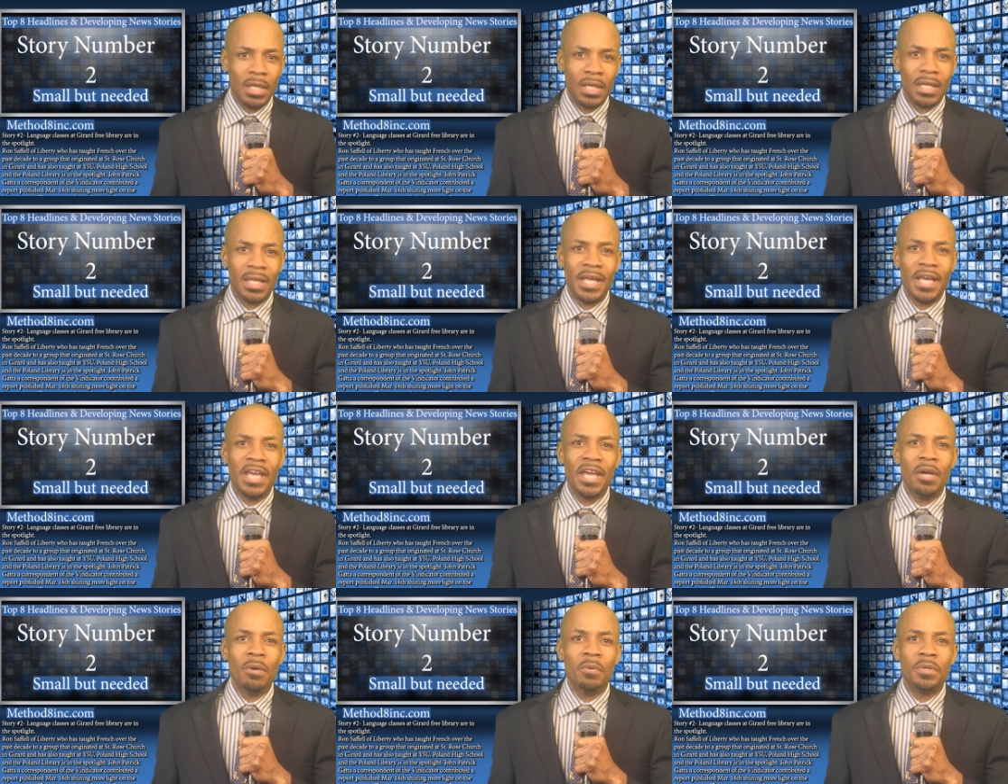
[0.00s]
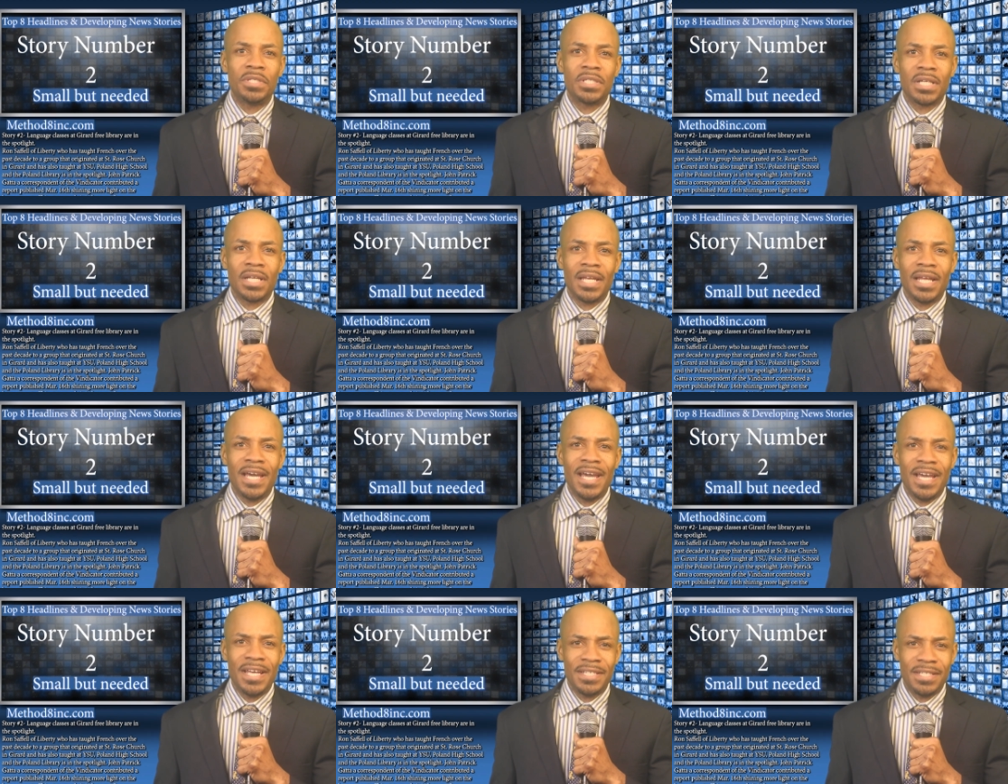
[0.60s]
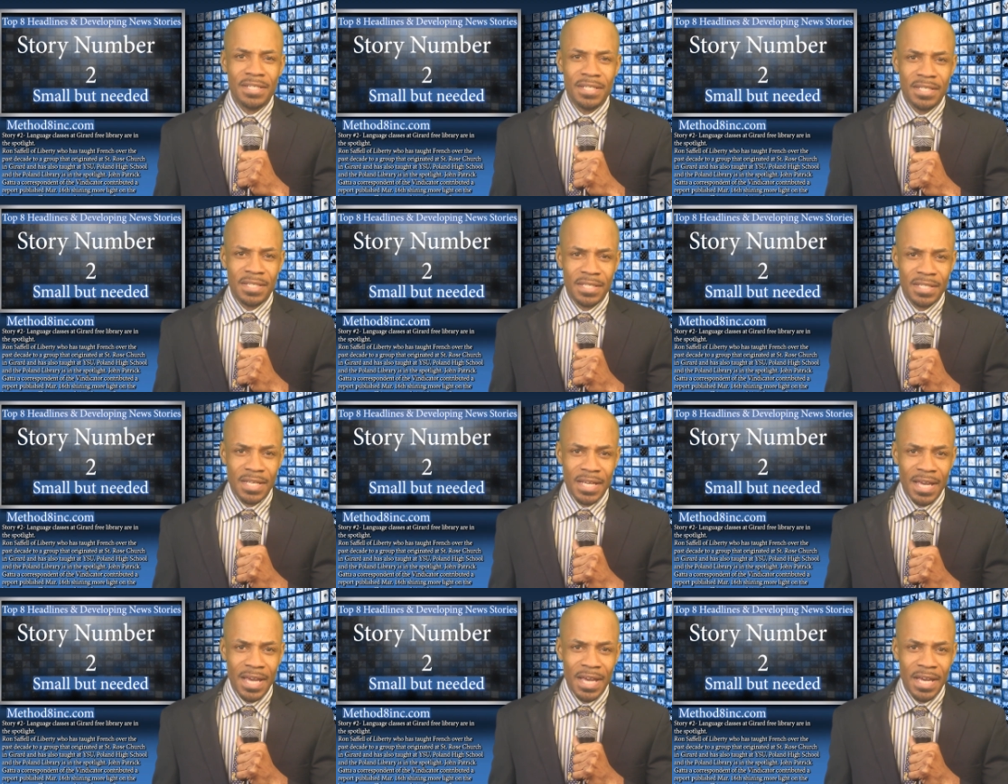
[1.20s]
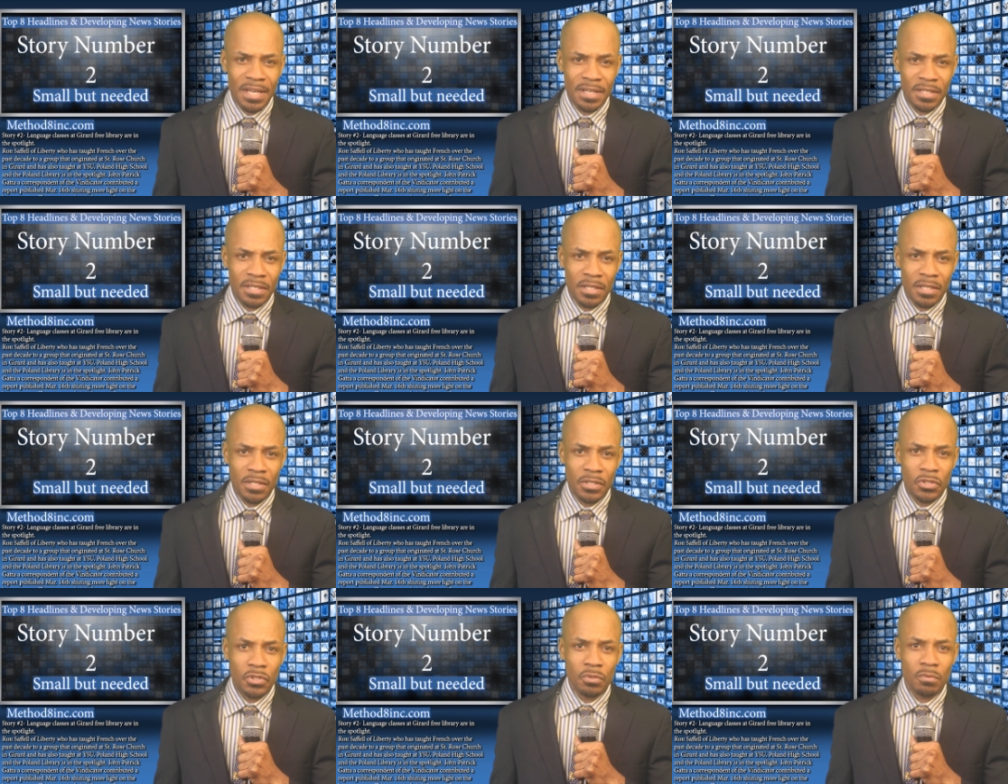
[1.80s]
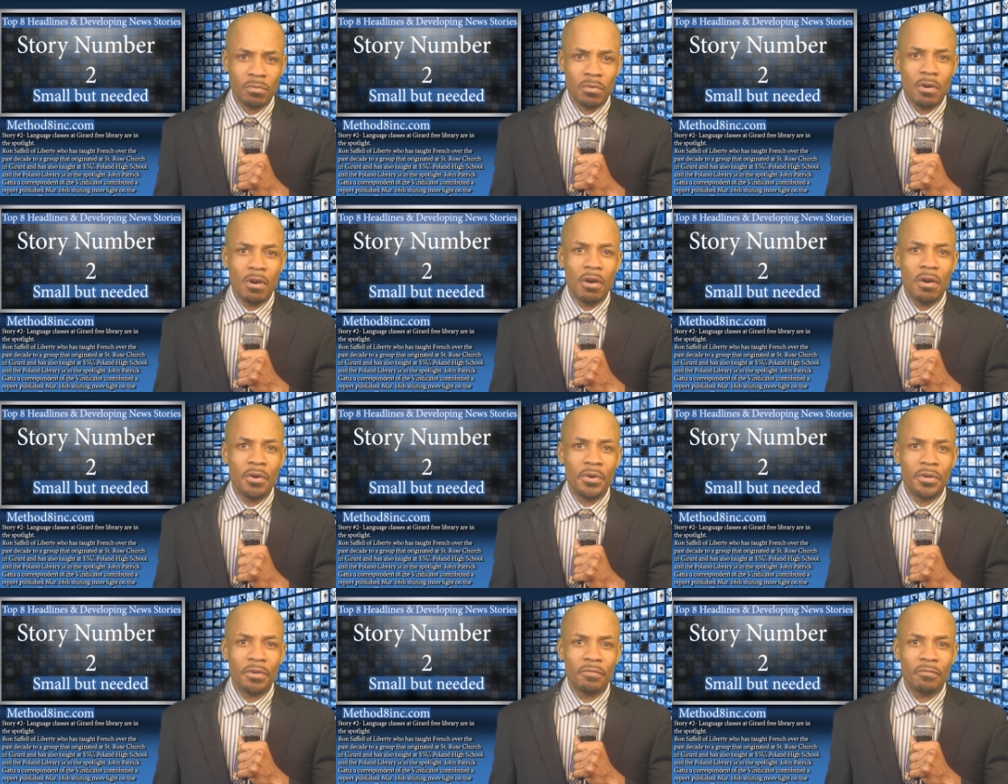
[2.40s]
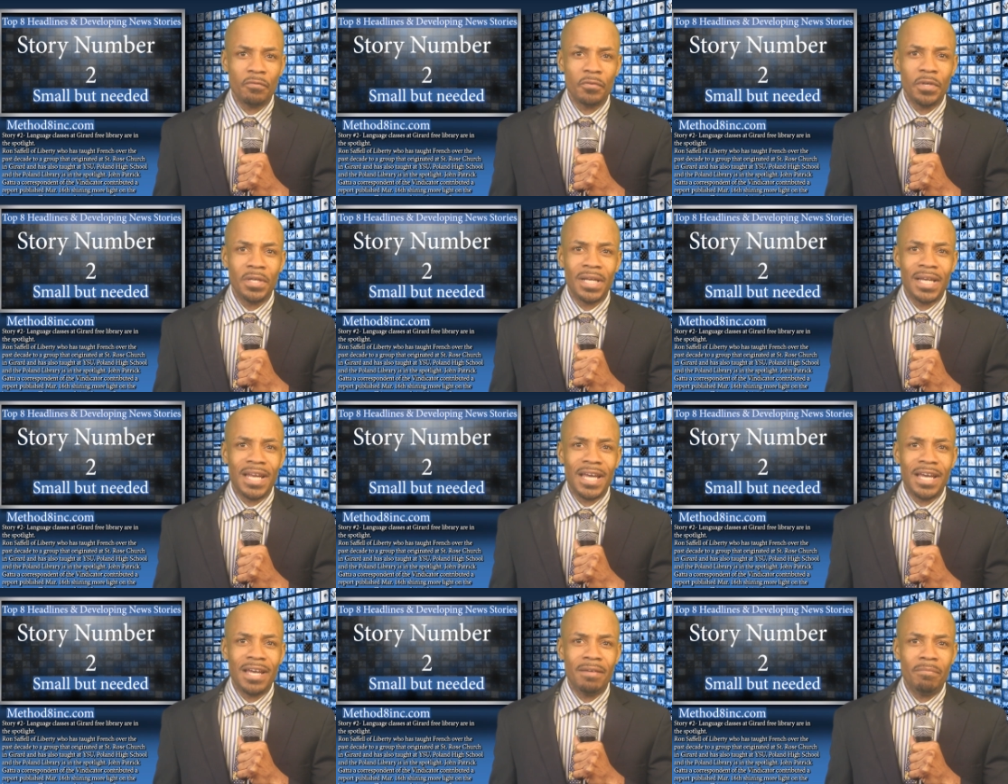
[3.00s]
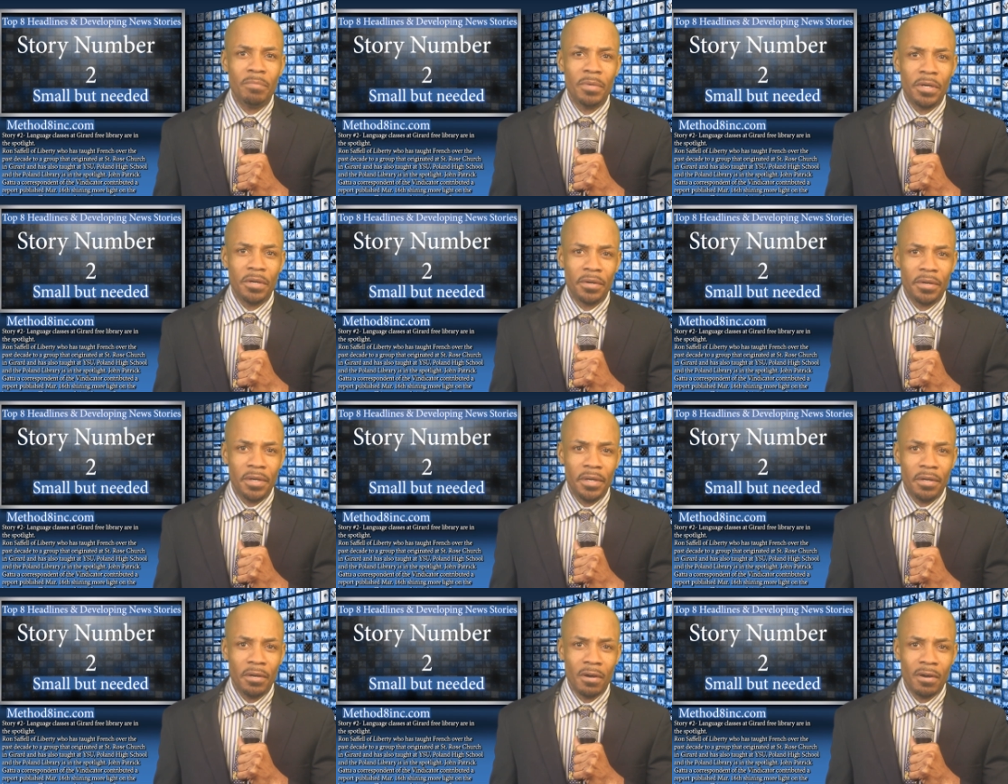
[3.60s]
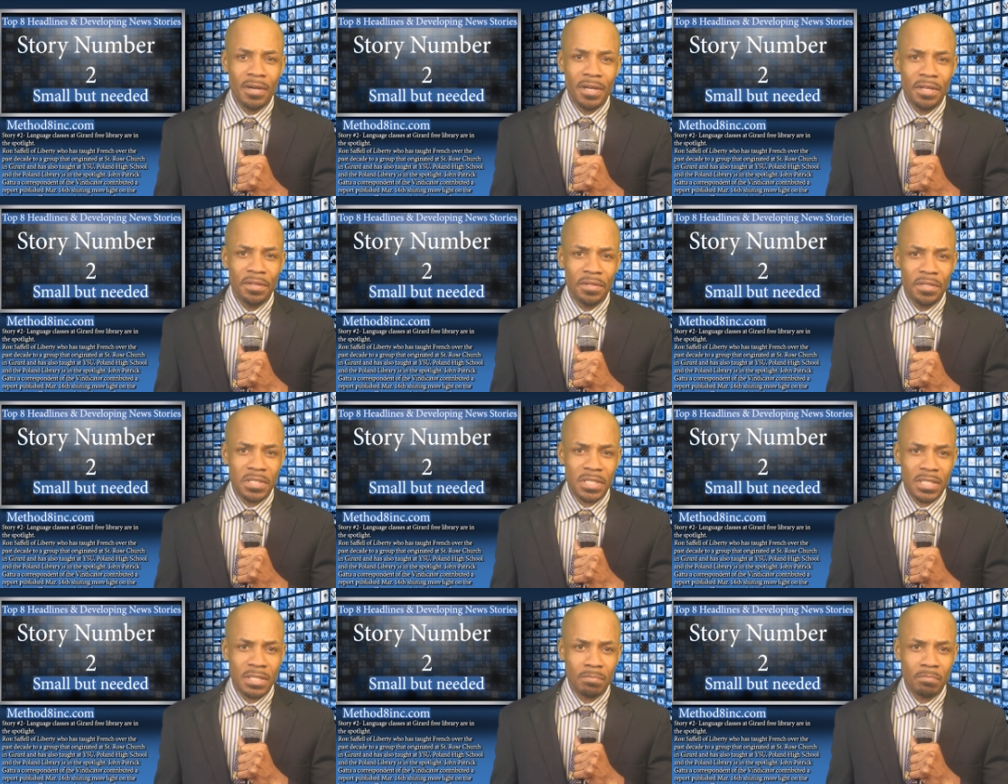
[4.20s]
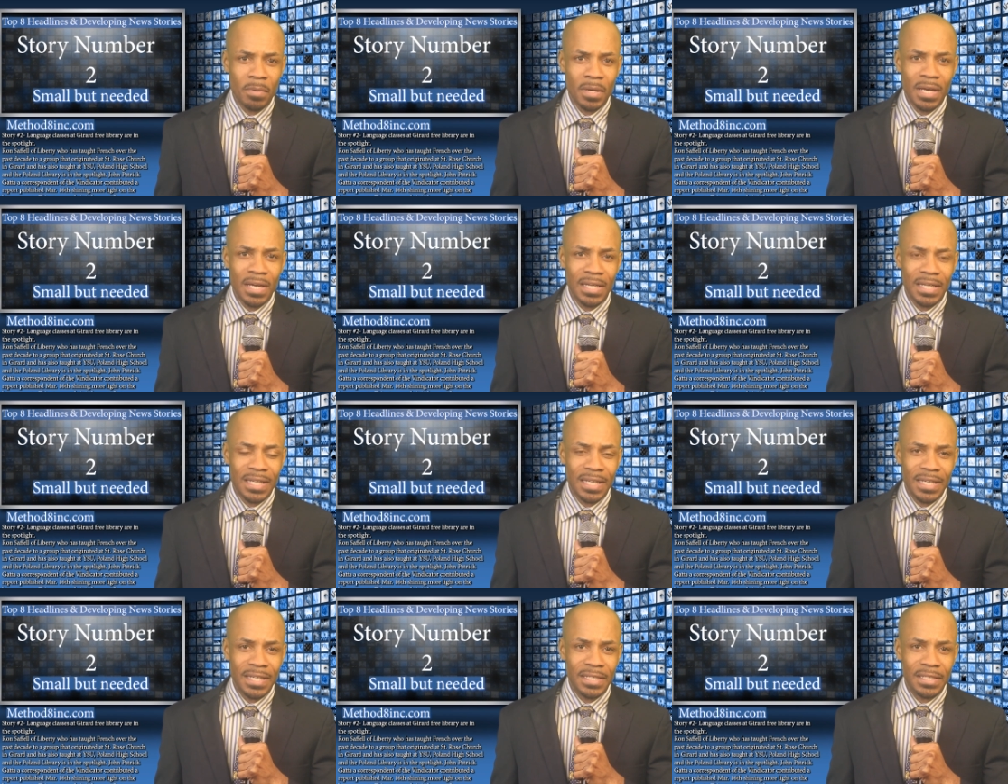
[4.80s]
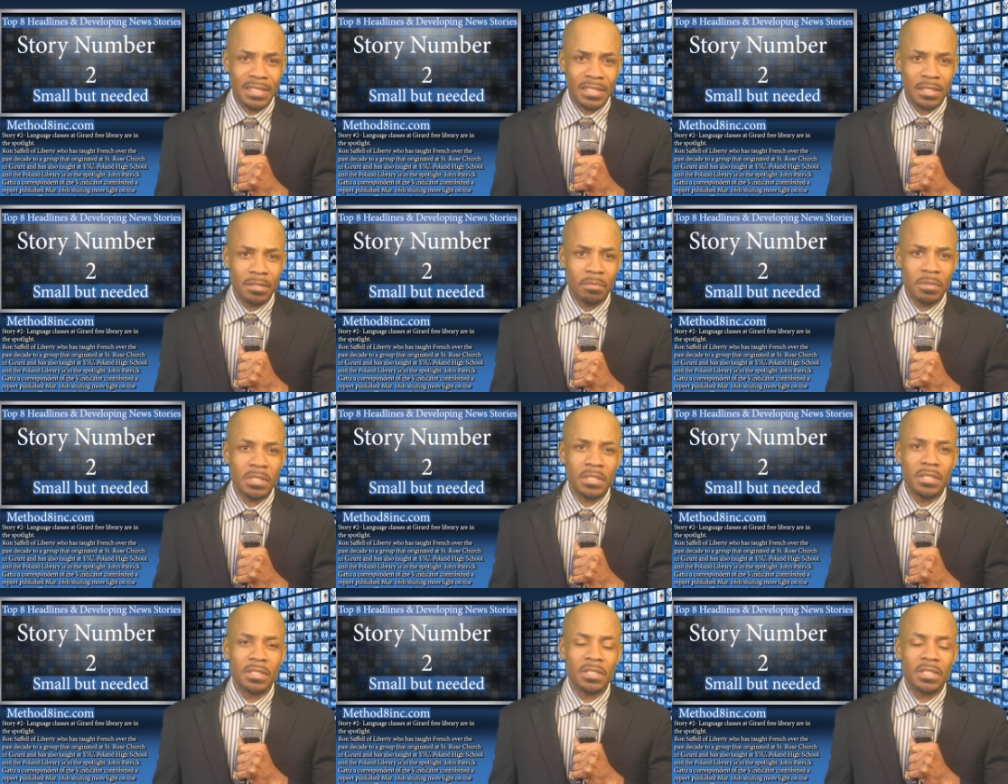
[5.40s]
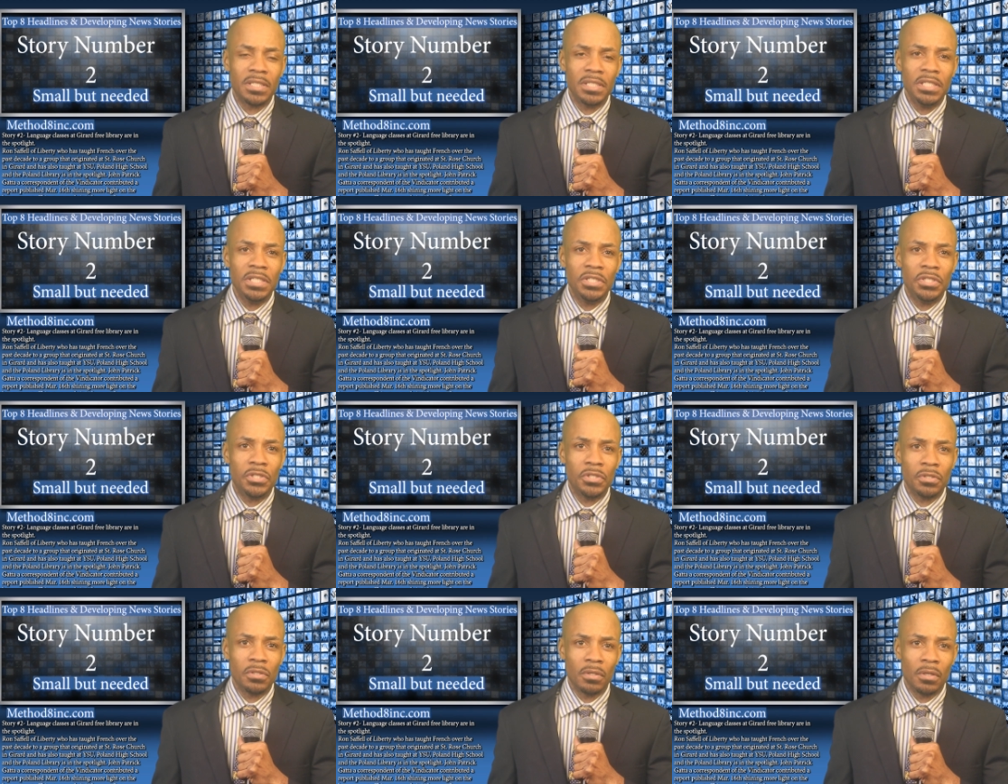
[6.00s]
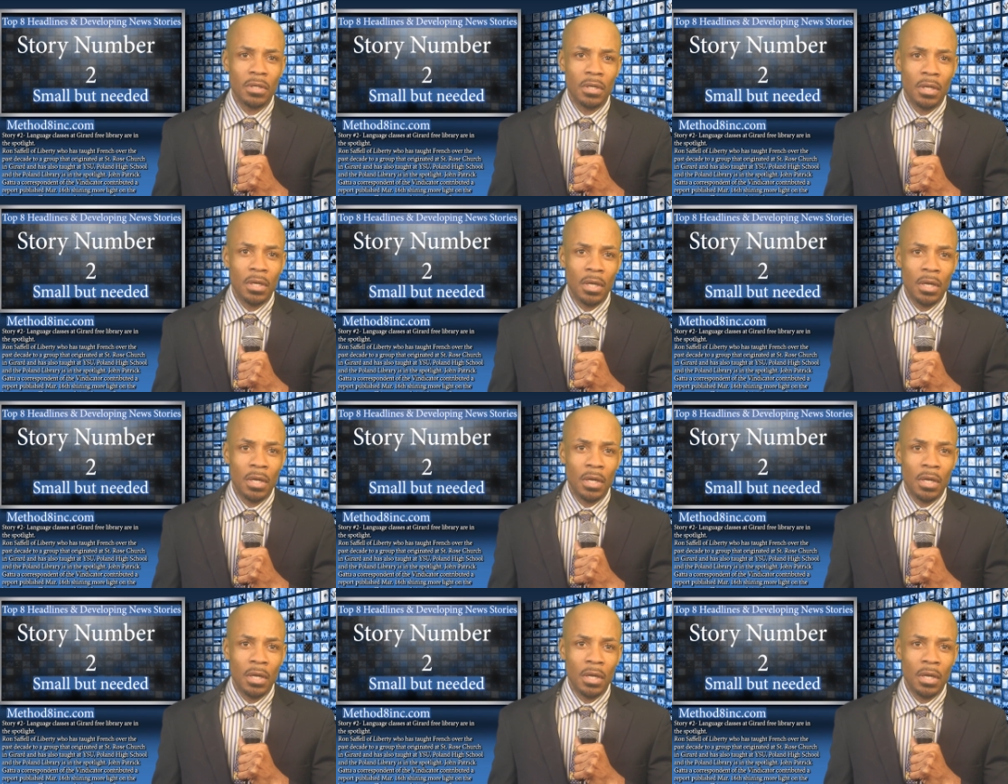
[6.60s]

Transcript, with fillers: language classes at Girard Free Library are in the spotlight, especially the teacher,